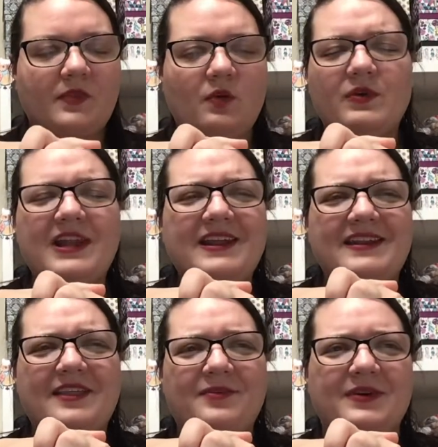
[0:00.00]
Well, not
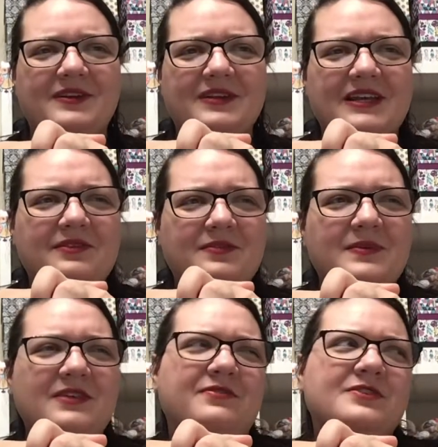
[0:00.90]
another one. It would be
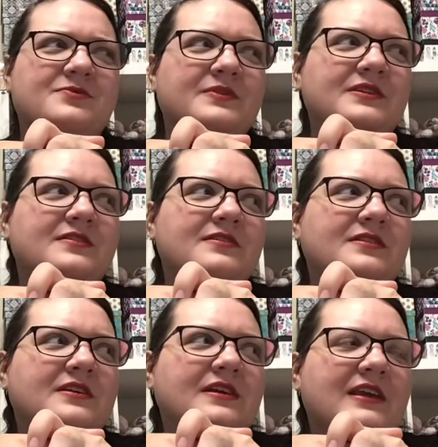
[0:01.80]
the first one.
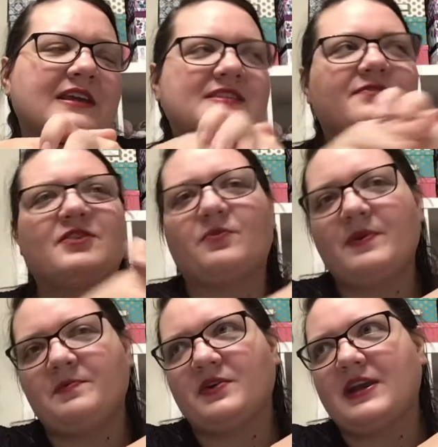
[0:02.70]
Except for the
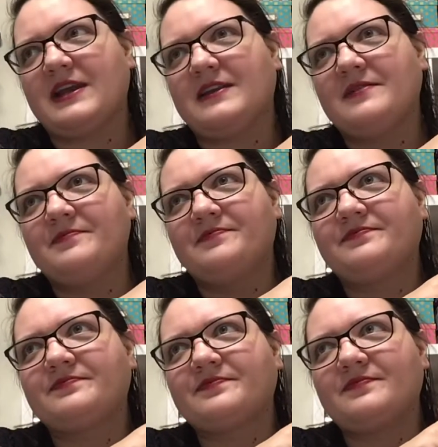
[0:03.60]
whip parade.
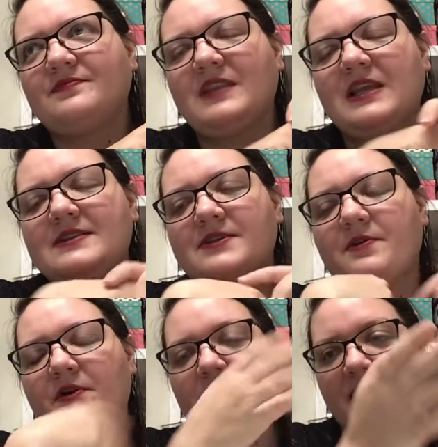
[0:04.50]
So,
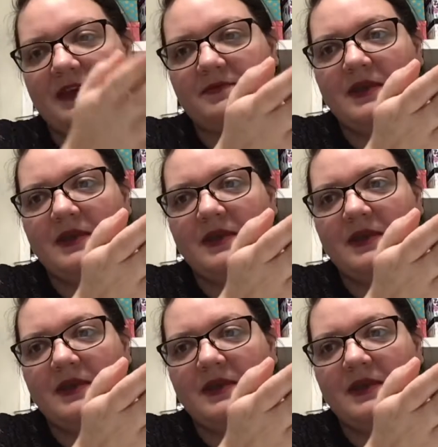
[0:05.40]
hopefully.